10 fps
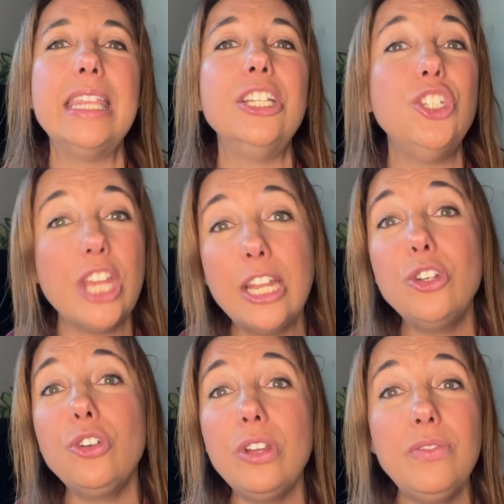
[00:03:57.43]
the
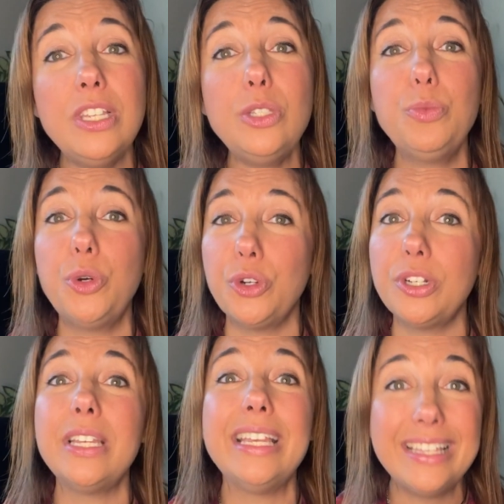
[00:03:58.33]
gender of this
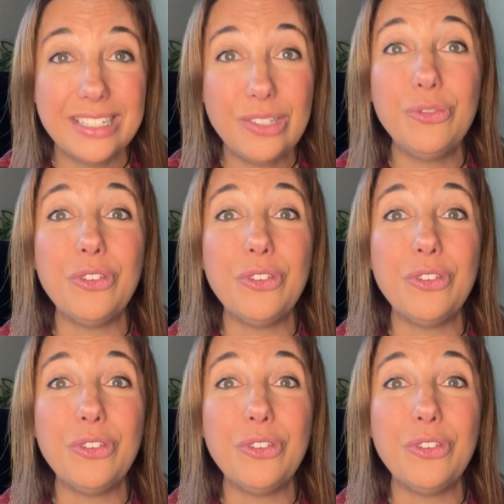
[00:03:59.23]
word is